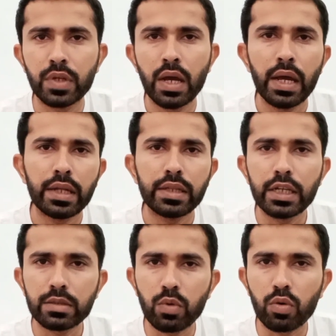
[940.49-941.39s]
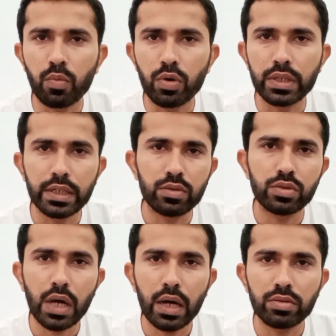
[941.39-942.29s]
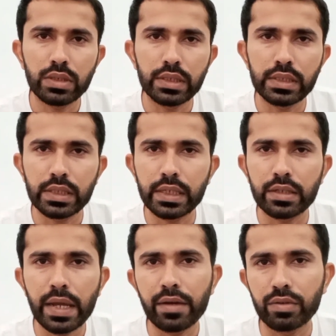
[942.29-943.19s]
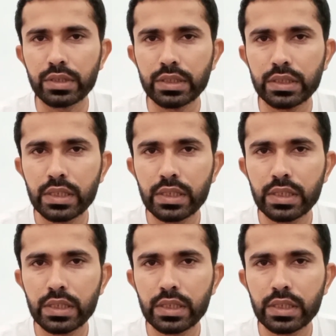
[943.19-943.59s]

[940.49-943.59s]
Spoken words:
They spoke more than 2,000 distinct languages